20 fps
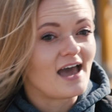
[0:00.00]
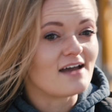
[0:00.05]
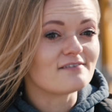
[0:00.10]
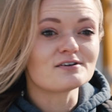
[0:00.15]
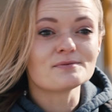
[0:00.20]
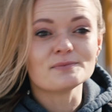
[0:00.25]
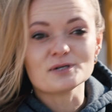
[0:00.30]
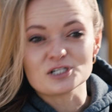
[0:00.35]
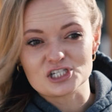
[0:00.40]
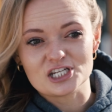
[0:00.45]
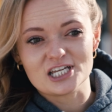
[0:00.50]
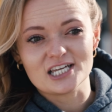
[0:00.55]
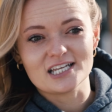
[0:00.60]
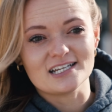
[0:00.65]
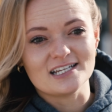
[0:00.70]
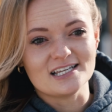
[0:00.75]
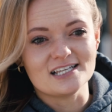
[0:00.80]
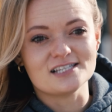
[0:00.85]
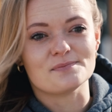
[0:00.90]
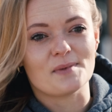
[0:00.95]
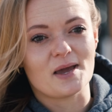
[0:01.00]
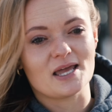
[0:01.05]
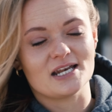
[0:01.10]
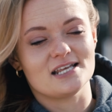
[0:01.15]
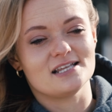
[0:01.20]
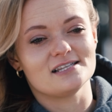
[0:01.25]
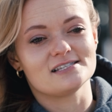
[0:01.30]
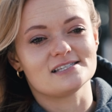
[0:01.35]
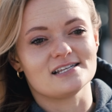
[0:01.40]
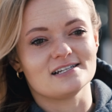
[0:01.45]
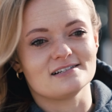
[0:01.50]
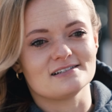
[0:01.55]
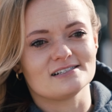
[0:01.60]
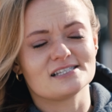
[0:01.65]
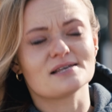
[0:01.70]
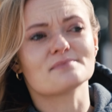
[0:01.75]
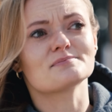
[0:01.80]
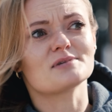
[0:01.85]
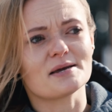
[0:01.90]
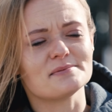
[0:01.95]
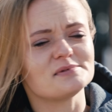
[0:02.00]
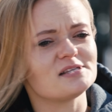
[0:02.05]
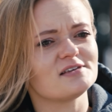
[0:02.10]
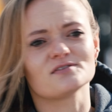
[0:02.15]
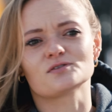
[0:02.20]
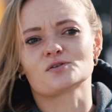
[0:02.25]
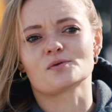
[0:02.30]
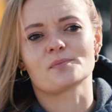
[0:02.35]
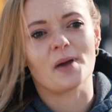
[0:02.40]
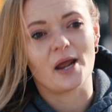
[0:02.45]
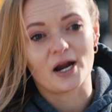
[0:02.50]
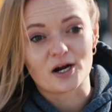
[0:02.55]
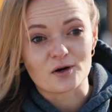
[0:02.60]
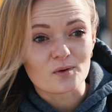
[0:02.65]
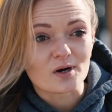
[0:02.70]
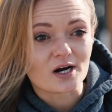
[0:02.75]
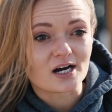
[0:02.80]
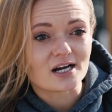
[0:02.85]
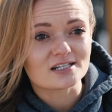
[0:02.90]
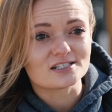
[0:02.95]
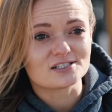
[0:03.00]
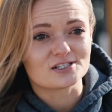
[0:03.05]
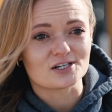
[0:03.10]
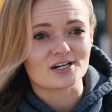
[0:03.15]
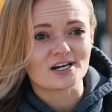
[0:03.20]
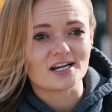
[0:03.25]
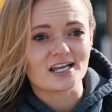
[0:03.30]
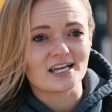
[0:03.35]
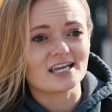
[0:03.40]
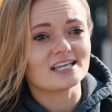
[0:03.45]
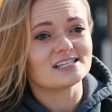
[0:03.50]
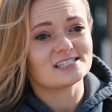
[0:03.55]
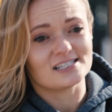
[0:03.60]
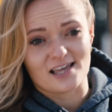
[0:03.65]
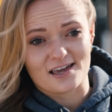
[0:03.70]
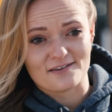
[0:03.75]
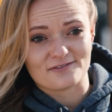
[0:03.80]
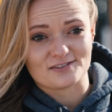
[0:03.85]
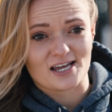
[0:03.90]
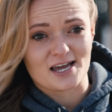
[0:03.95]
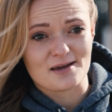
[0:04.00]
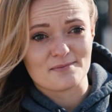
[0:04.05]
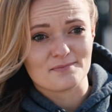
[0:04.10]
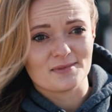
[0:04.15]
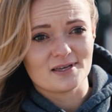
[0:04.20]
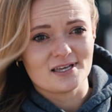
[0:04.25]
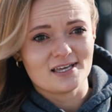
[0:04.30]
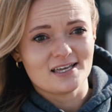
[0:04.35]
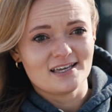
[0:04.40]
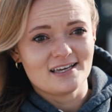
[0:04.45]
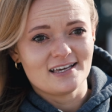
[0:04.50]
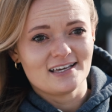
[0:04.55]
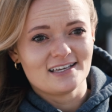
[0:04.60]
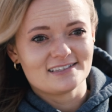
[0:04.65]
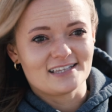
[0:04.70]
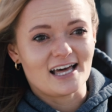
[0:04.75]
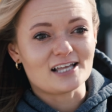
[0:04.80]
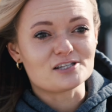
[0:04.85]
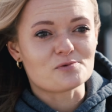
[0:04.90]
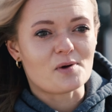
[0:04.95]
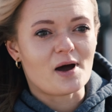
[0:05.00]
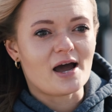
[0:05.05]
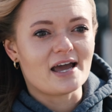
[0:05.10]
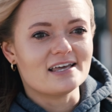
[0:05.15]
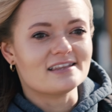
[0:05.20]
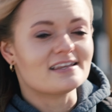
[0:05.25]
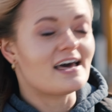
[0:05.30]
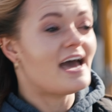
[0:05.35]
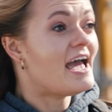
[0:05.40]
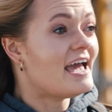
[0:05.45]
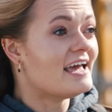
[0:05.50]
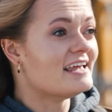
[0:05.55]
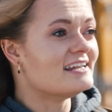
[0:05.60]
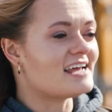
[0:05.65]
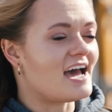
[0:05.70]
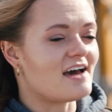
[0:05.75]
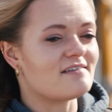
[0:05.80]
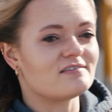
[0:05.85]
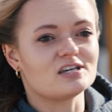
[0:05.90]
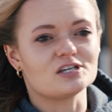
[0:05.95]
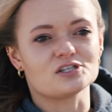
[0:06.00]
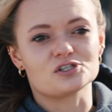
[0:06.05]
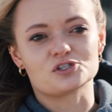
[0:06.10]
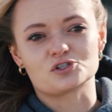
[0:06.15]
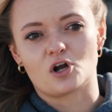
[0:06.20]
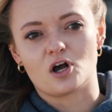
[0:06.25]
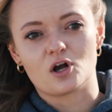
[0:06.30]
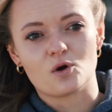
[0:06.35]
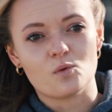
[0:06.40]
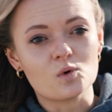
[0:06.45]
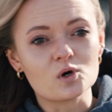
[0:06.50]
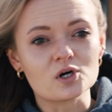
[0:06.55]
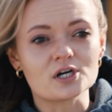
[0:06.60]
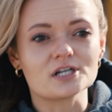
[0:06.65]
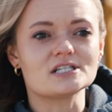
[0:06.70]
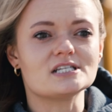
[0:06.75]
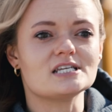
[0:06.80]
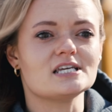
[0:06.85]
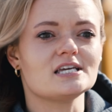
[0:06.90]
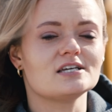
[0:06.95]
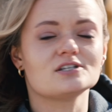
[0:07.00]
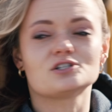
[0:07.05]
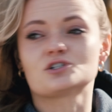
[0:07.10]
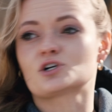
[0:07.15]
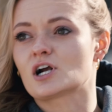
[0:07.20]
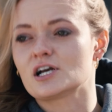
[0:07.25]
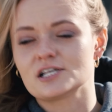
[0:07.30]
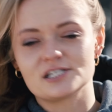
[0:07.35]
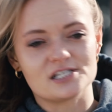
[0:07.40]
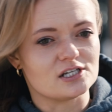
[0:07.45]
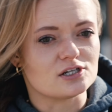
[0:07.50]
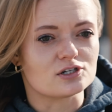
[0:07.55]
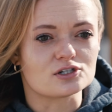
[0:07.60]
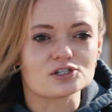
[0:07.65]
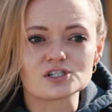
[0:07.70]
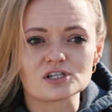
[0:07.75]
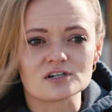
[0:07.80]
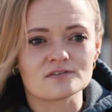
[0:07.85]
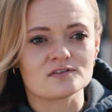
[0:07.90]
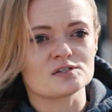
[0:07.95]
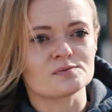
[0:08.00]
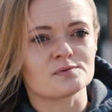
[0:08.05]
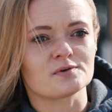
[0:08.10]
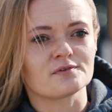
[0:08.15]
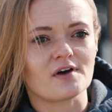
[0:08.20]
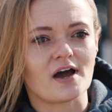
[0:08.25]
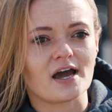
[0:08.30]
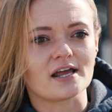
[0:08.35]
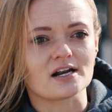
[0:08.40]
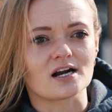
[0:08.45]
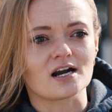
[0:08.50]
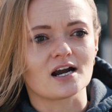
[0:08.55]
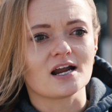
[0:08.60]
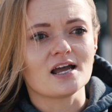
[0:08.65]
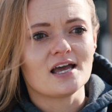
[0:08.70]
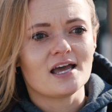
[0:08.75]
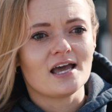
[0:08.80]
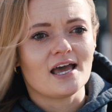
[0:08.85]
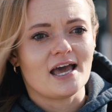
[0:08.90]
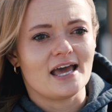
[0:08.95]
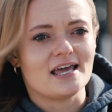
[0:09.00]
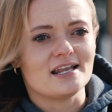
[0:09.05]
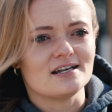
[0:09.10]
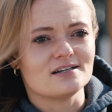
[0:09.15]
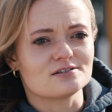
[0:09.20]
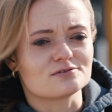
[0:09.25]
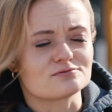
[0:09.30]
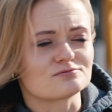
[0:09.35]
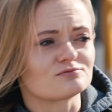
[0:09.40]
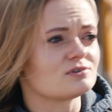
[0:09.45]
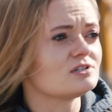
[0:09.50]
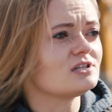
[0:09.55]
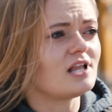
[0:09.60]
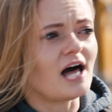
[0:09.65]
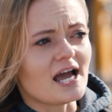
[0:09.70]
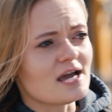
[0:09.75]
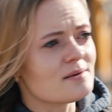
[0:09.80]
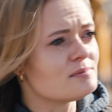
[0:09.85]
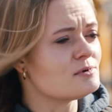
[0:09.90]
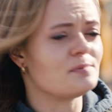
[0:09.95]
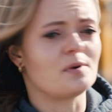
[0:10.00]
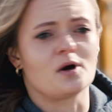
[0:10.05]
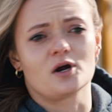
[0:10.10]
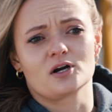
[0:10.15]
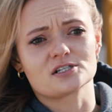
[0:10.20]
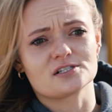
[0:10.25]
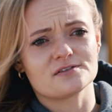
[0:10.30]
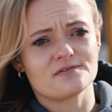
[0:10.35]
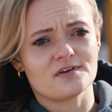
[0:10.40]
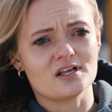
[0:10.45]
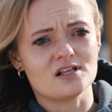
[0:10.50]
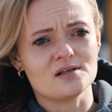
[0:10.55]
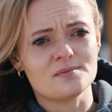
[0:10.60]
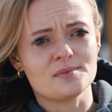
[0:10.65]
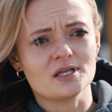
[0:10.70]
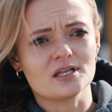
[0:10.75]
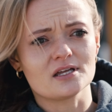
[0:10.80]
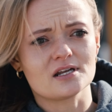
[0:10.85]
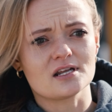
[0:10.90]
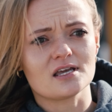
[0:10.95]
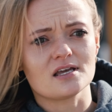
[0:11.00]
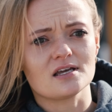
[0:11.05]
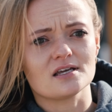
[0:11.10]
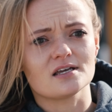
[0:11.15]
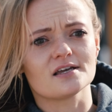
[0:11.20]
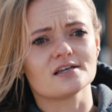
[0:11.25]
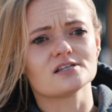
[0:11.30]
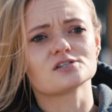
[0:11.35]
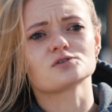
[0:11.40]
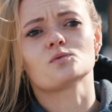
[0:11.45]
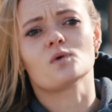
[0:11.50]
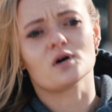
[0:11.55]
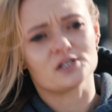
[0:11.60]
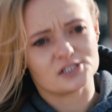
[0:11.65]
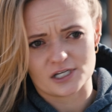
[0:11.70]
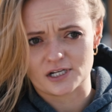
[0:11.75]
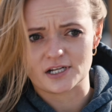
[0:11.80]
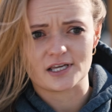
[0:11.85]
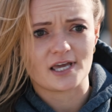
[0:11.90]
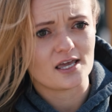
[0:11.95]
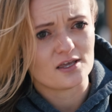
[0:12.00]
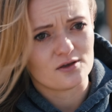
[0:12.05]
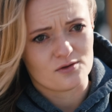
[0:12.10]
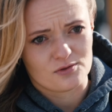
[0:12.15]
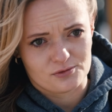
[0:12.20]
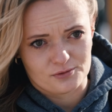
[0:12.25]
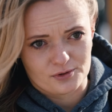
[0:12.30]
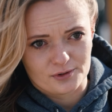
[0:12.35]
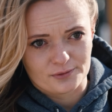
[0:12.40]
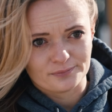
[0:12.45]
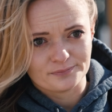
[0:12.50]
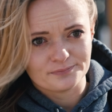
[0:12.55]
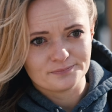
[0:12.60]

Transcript: Every machine needs maintenance and sometimes even repair work during its lifetime. That's why in the end, having a strong warranty, trust in your service provider, and reliable parts availability is what's gonna get you through.